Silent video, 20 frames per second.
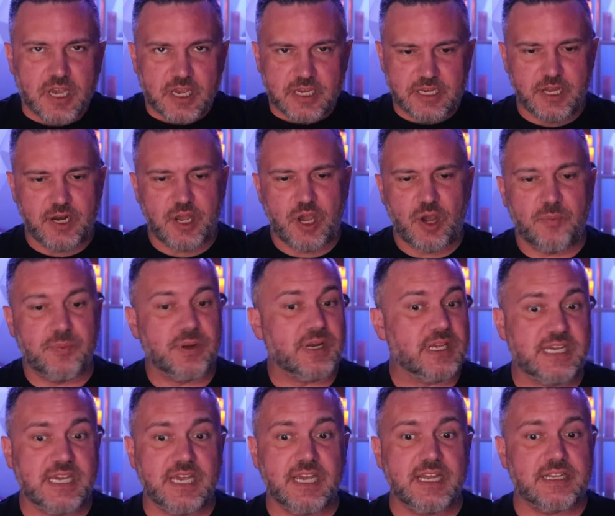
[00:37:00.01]
you know. But
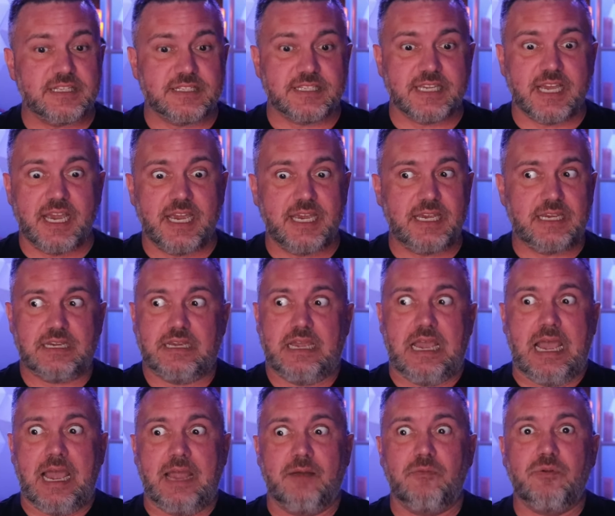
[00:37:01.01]
again, it's like
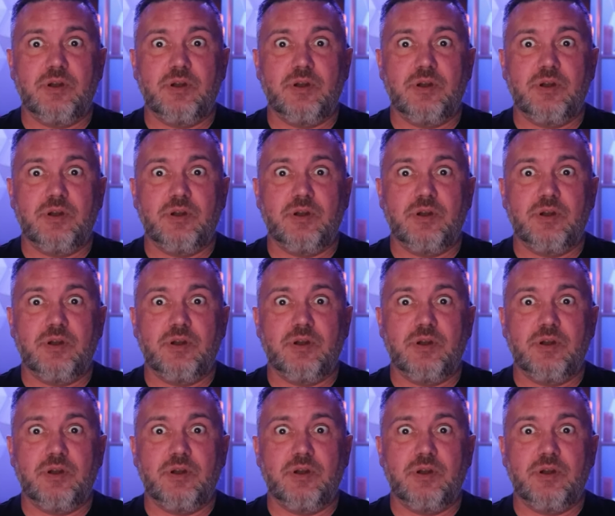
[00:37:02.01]
I